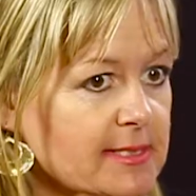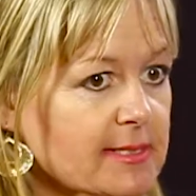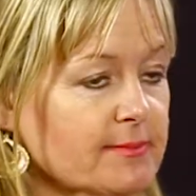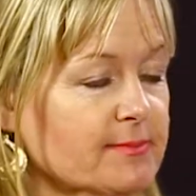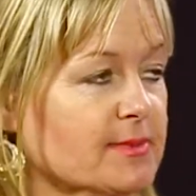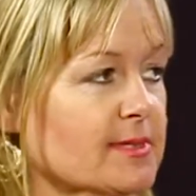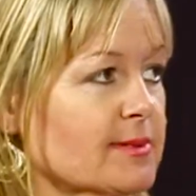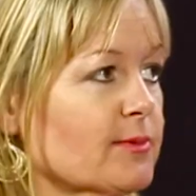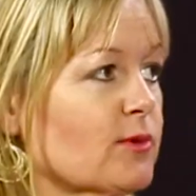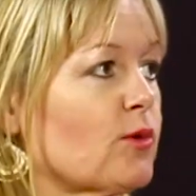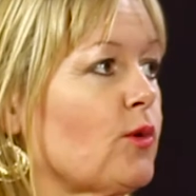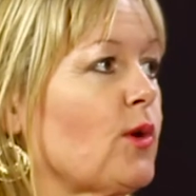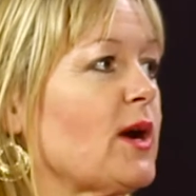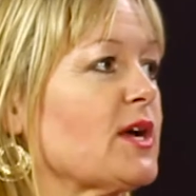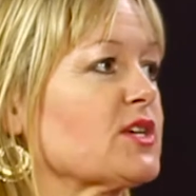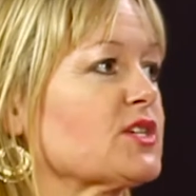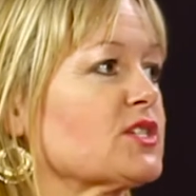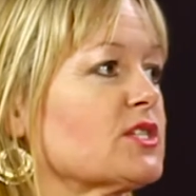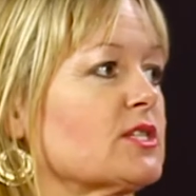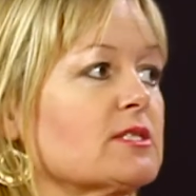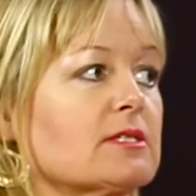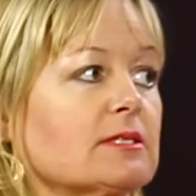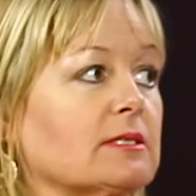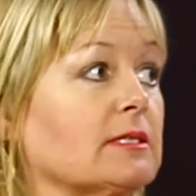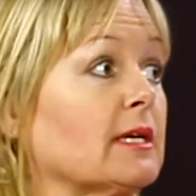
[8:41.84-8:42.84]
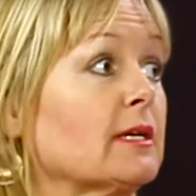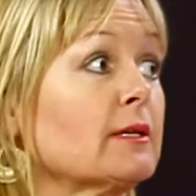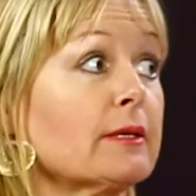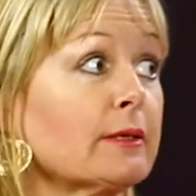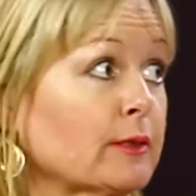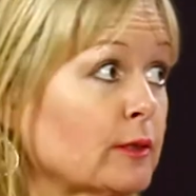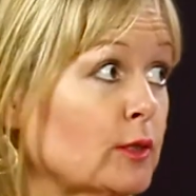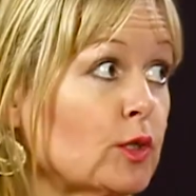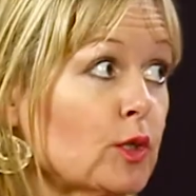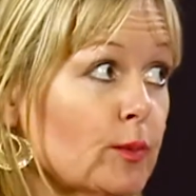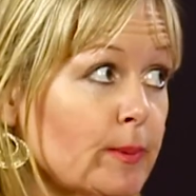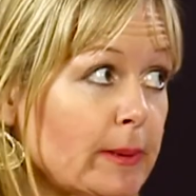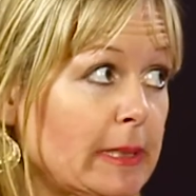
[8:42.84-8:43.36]
them some questions.
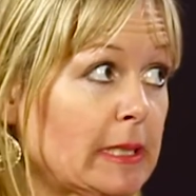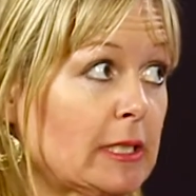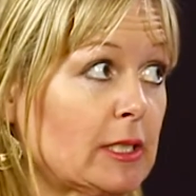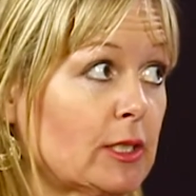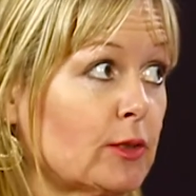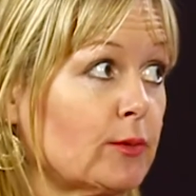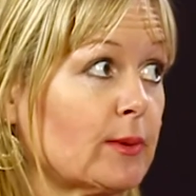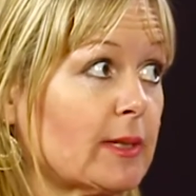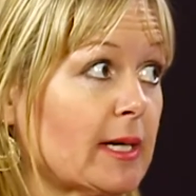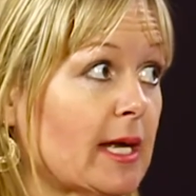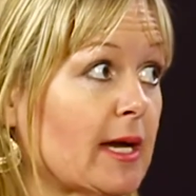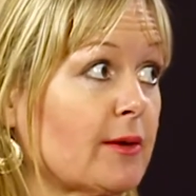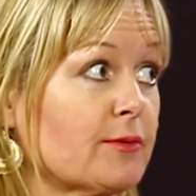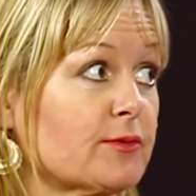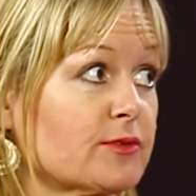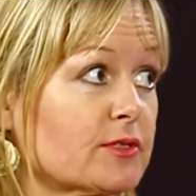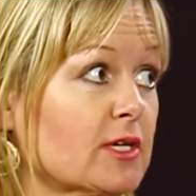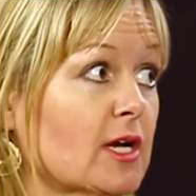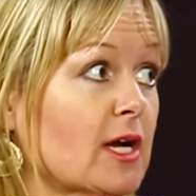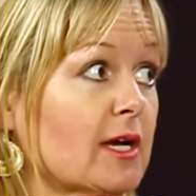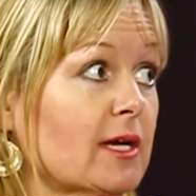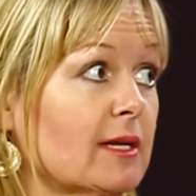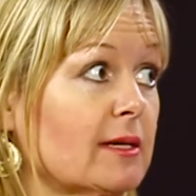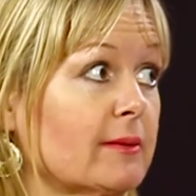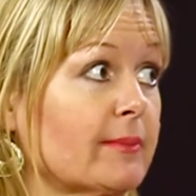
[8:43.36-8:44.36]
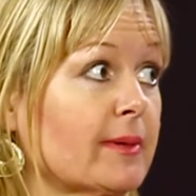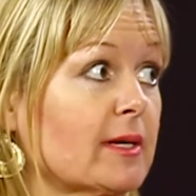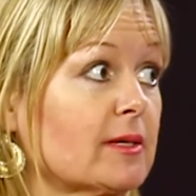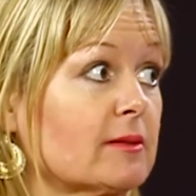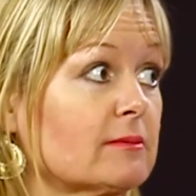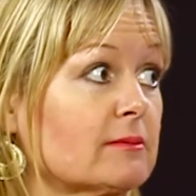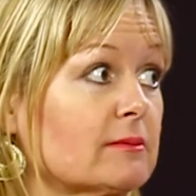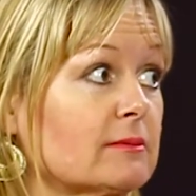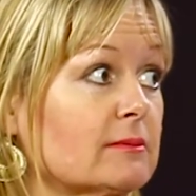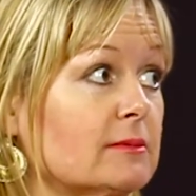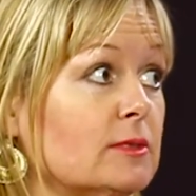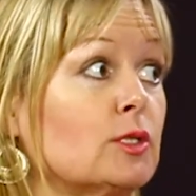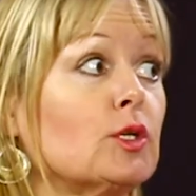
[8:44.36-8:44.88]
Nobody knew what I was talking about.
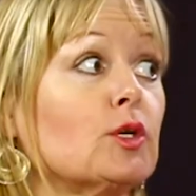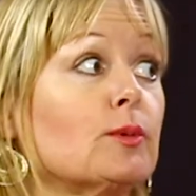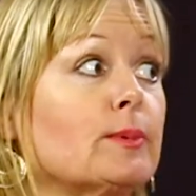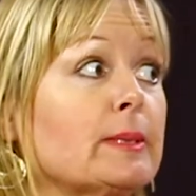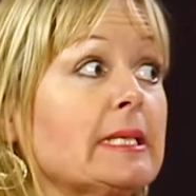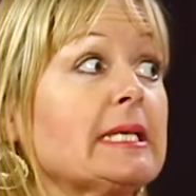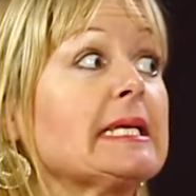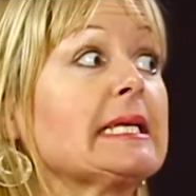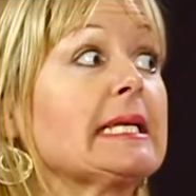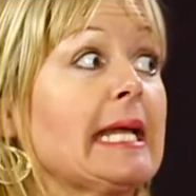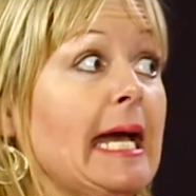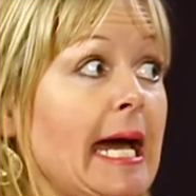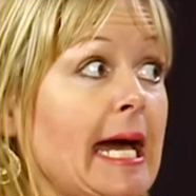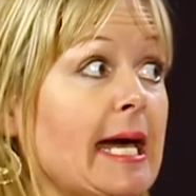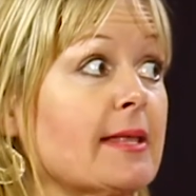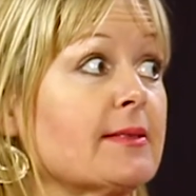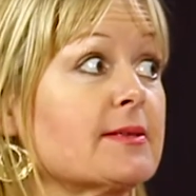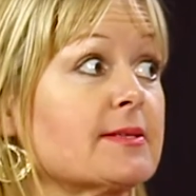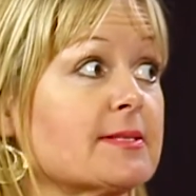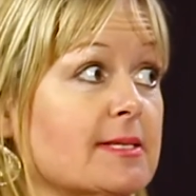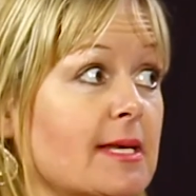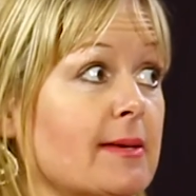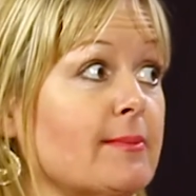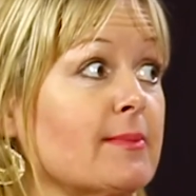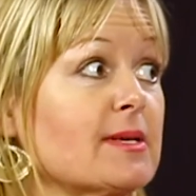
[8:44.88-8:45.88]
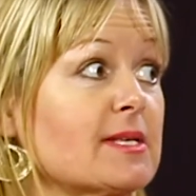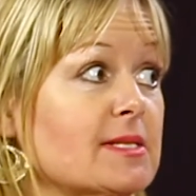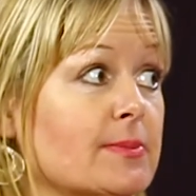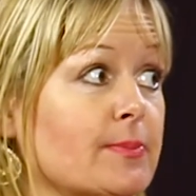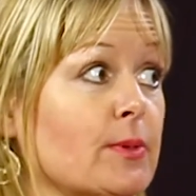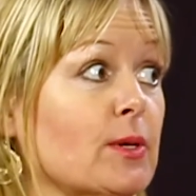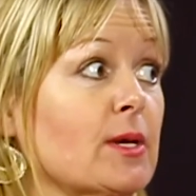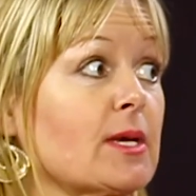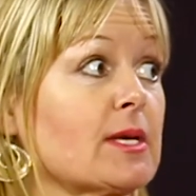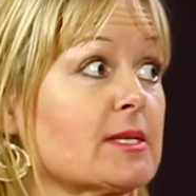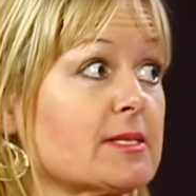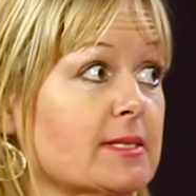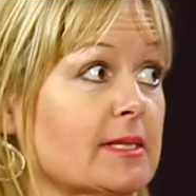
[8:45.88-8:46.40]
Nobody had had the same
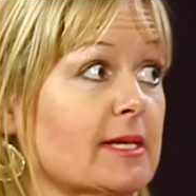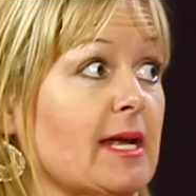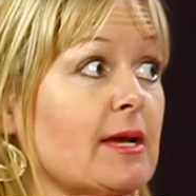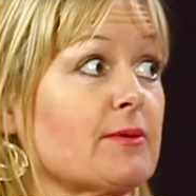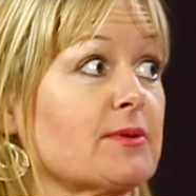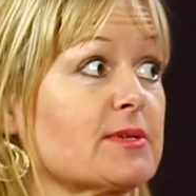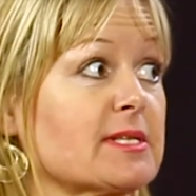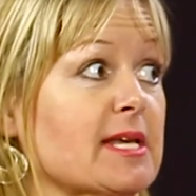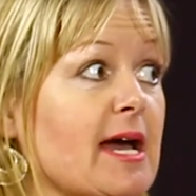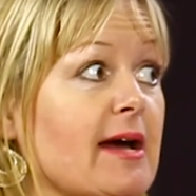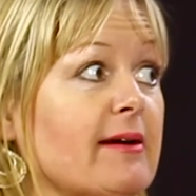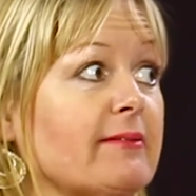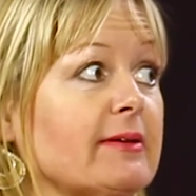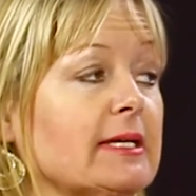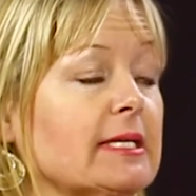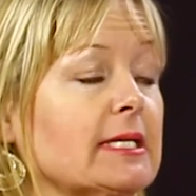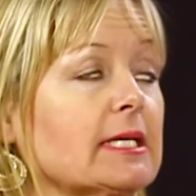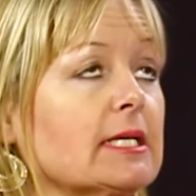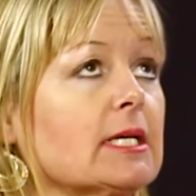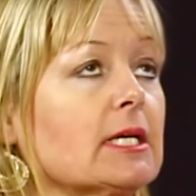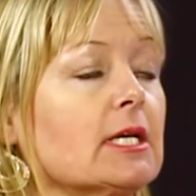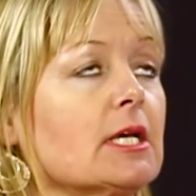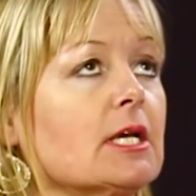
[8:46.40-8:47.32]
experience that I was having.